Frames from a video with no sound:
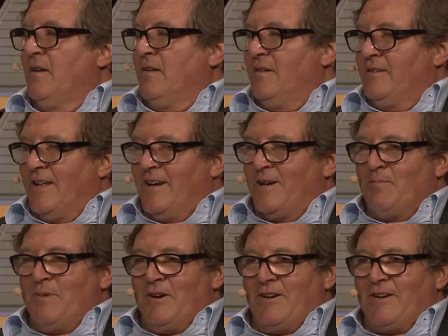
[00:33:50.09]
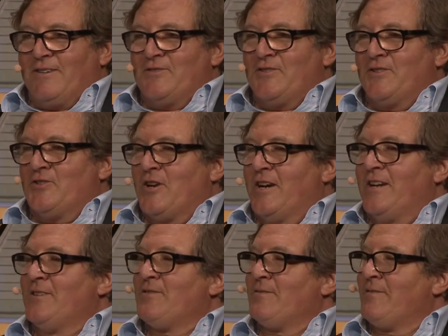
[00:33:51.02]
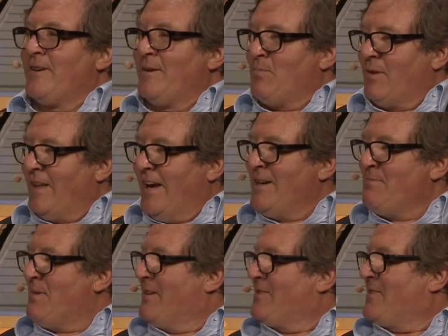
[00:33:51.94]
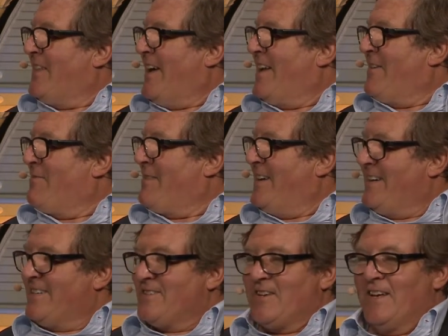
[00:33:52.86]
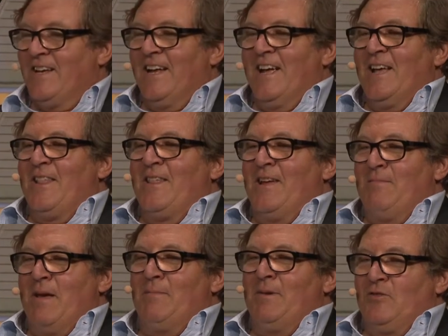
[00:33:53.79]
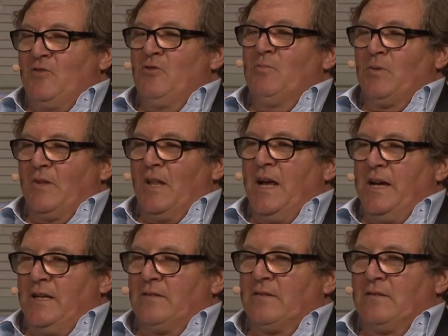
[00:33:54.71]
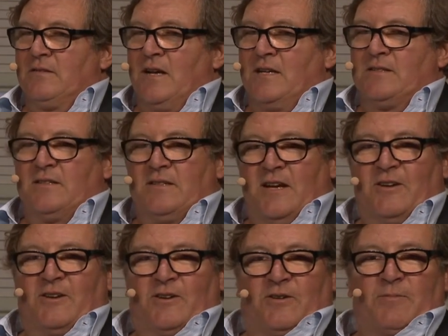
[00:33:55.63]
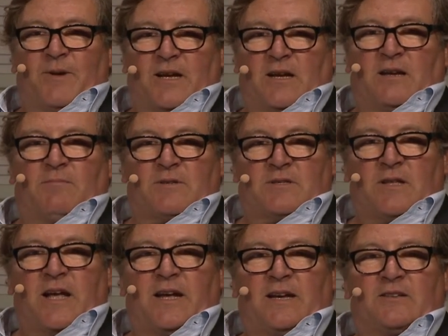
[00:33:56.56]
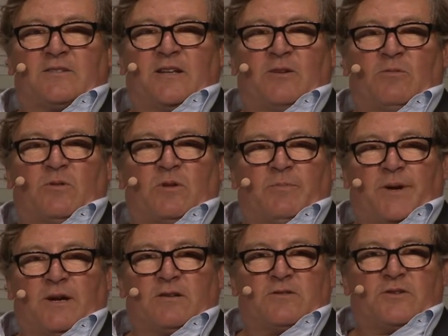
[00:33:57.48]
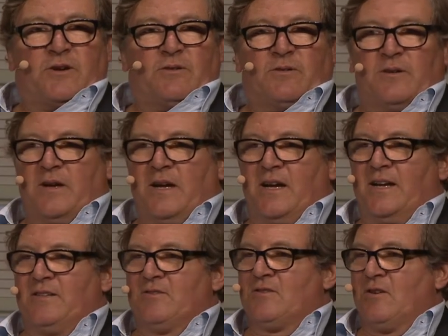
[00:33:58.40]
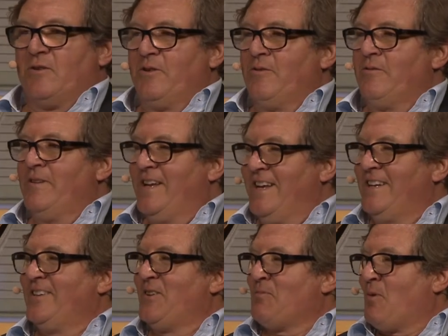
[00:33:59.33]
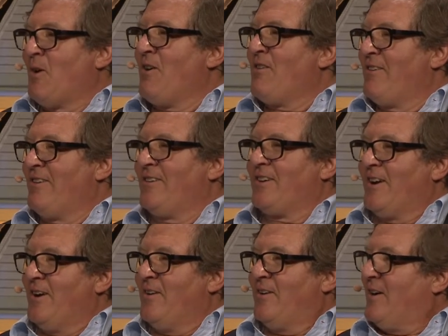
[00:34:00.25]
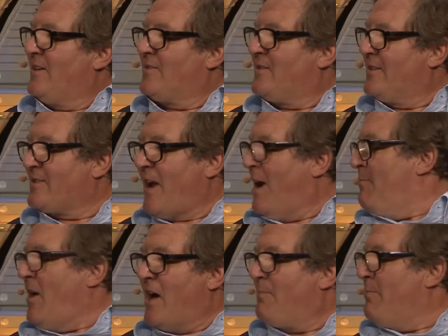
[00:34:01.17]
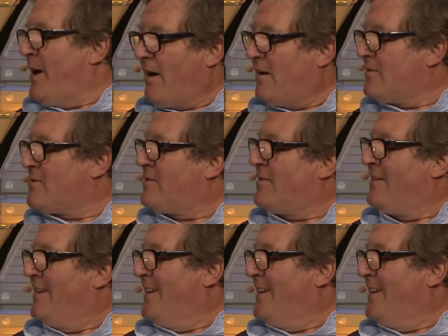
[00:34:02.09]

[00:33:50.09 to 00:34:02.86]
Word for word: unlike Americans, the Chinese are very polite about a lot of things they may be too polite not to tell you you're making a mistake because they don't want to embarrass you. And so you need your partner to go, listen, I'm not embarrassed.